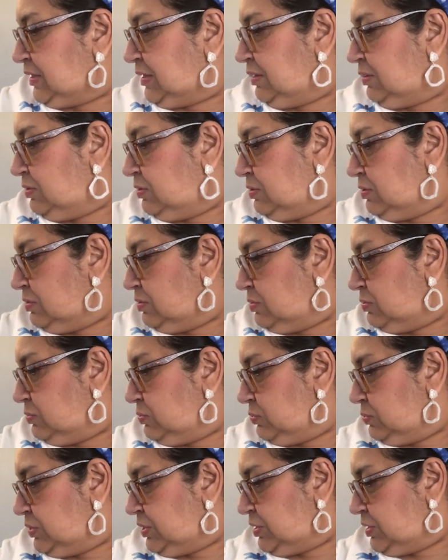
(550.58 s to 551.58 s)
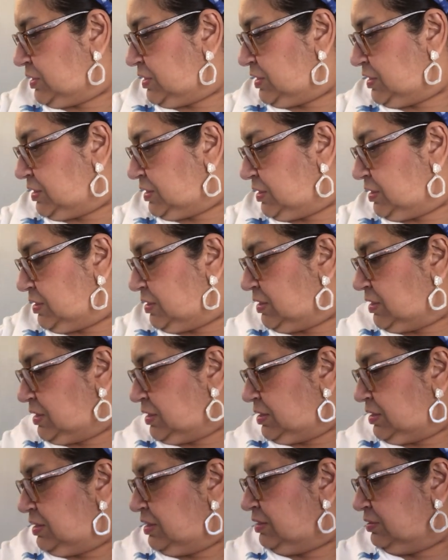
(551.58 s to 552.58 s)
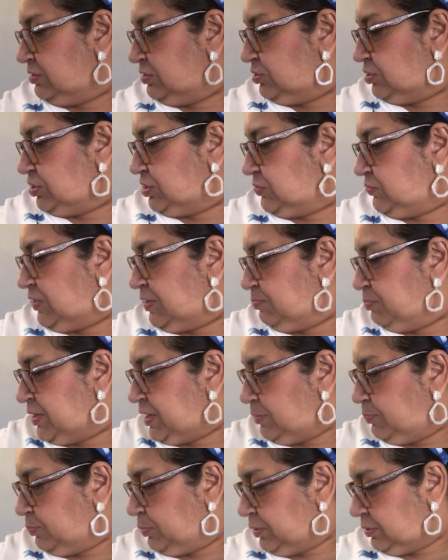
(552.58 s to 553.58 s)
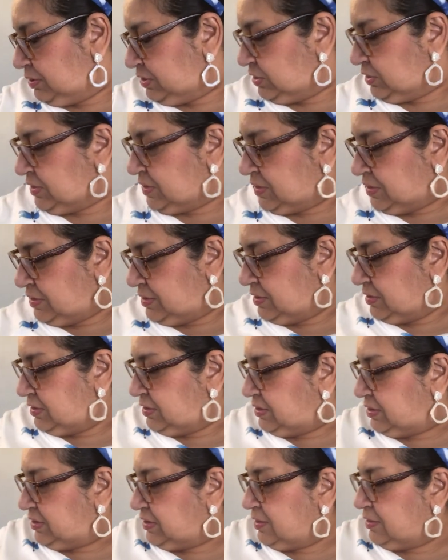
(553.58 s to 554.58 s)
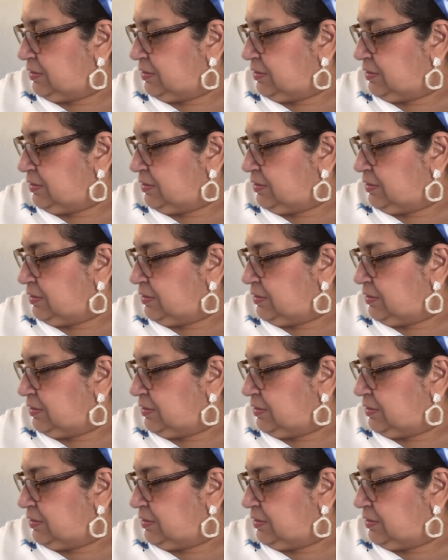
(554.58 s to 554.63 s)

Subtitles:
Okay. These are just repeat purchases.